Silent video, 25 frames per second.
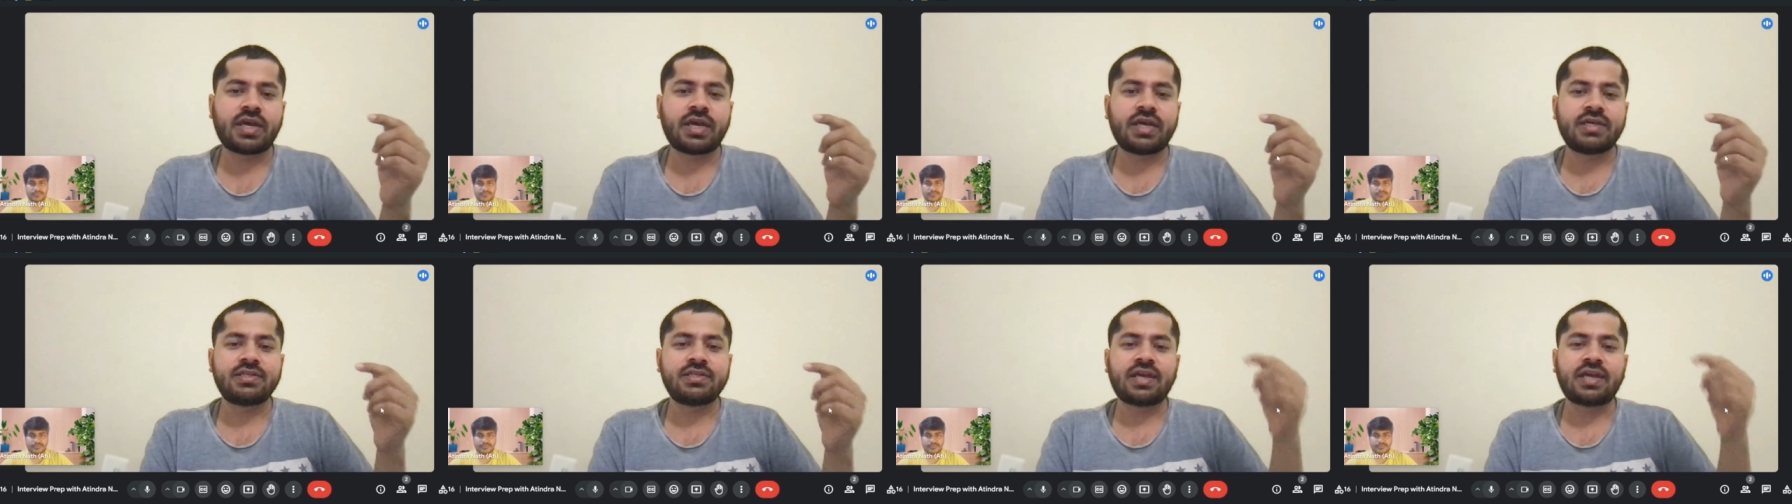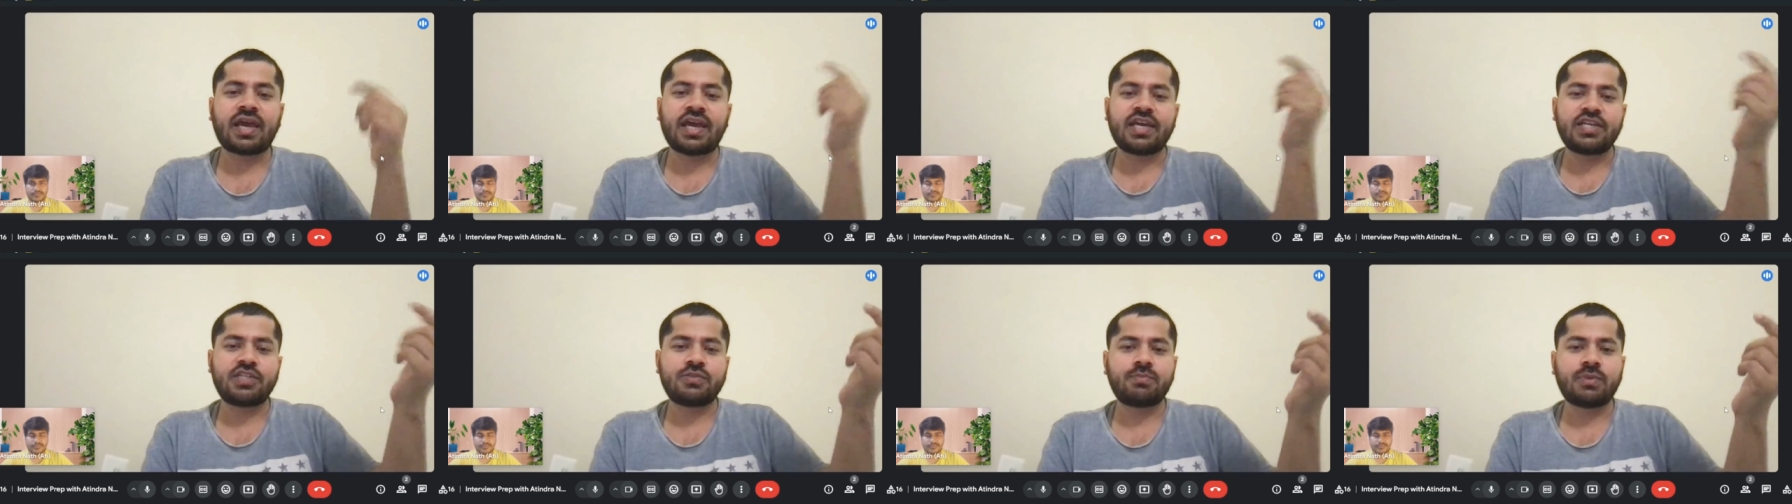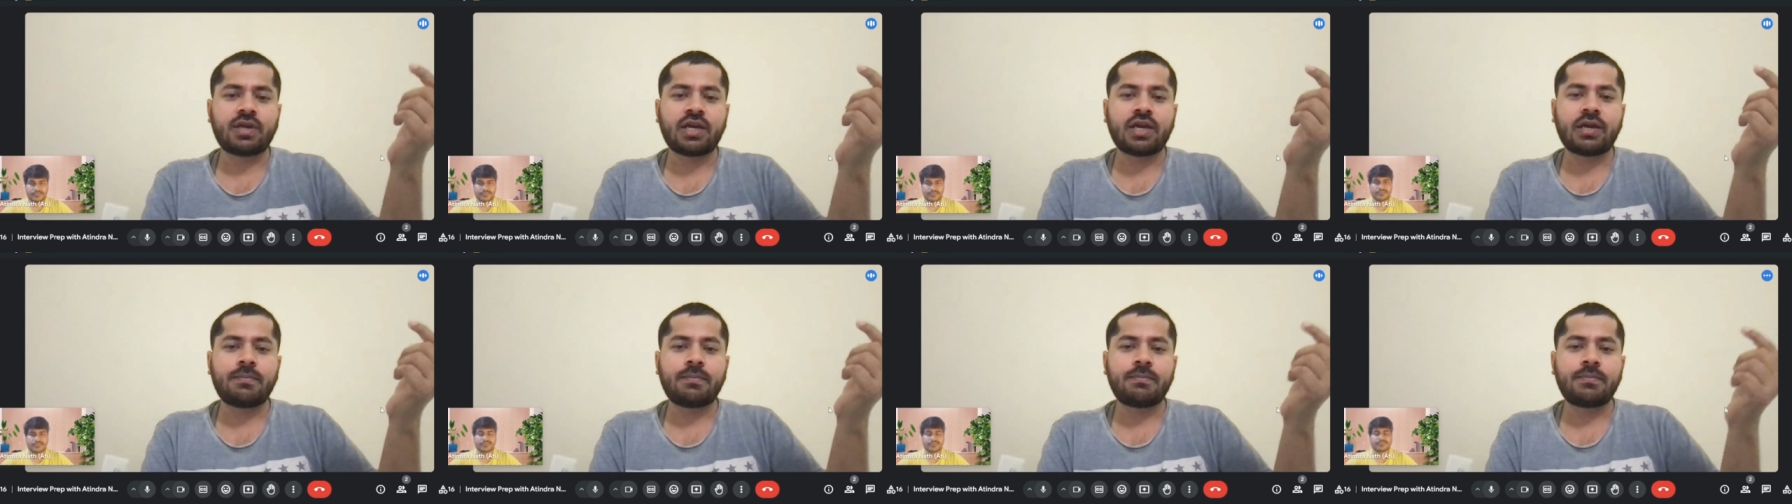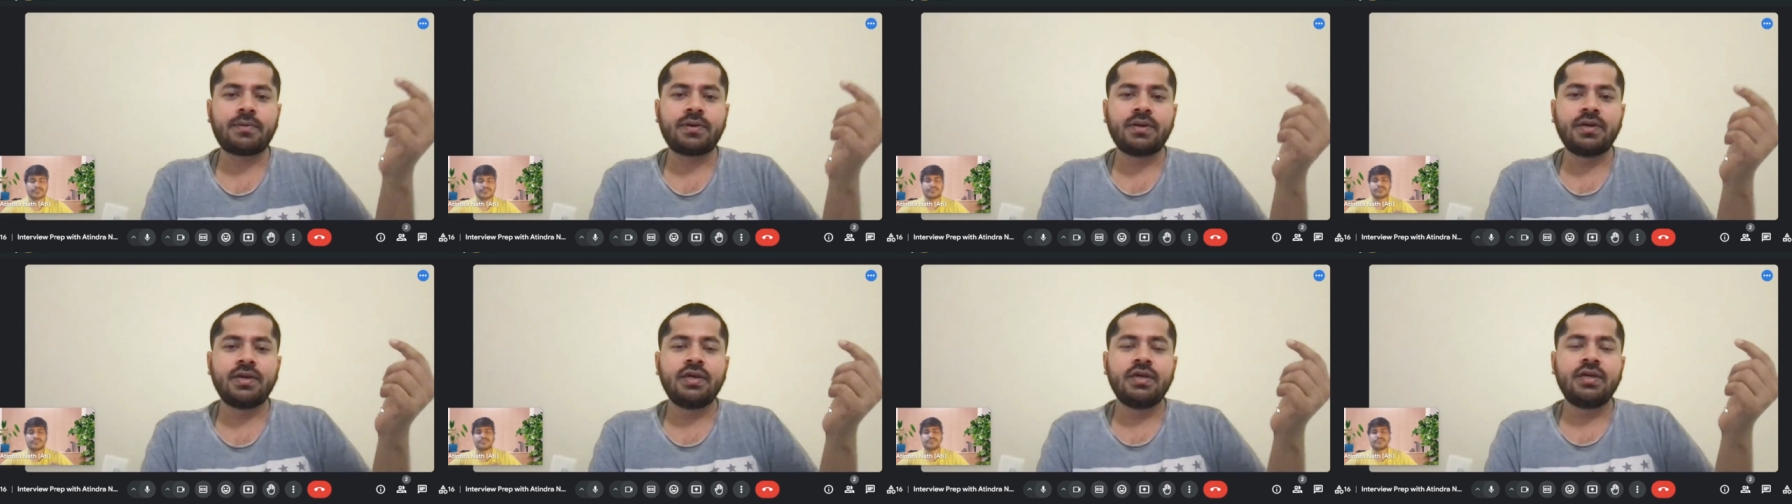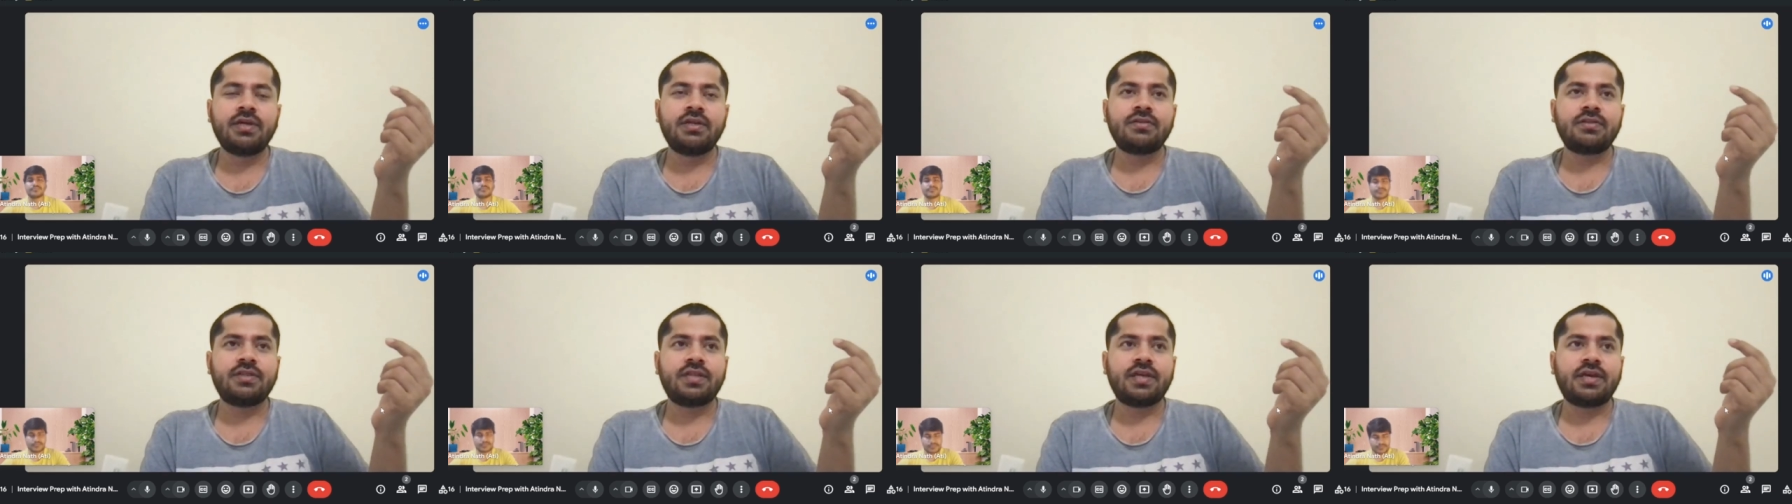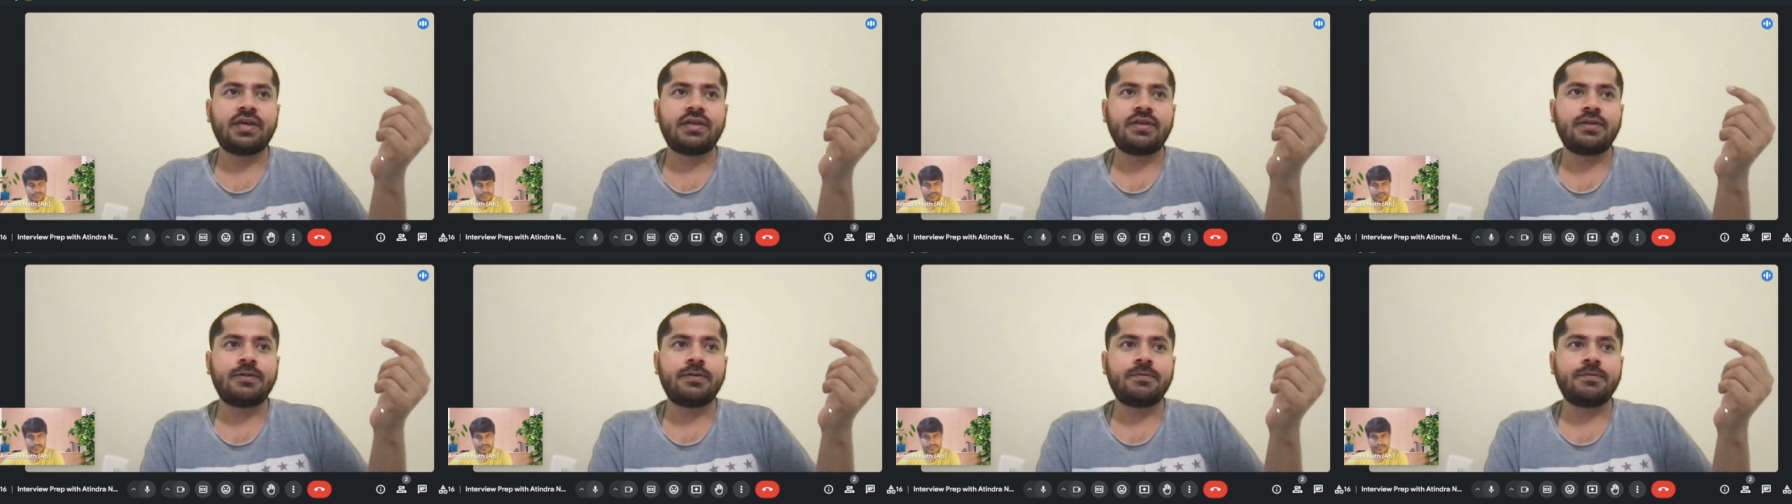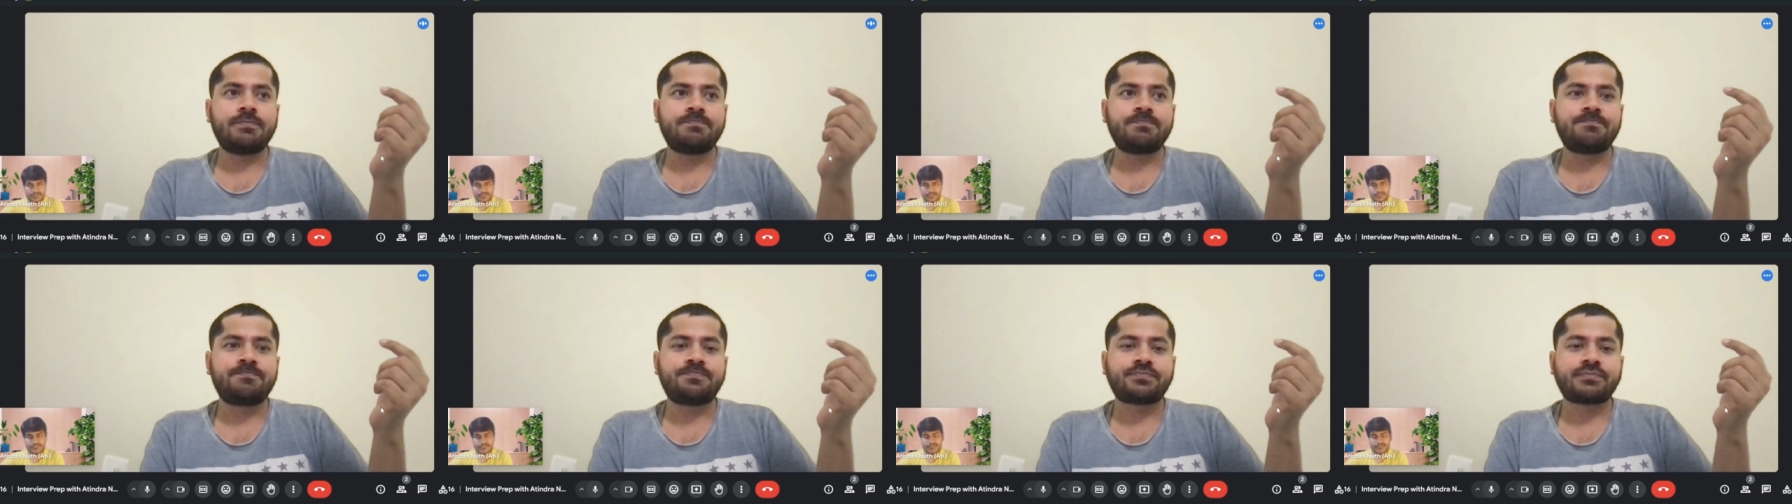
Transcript: as a hash map. Then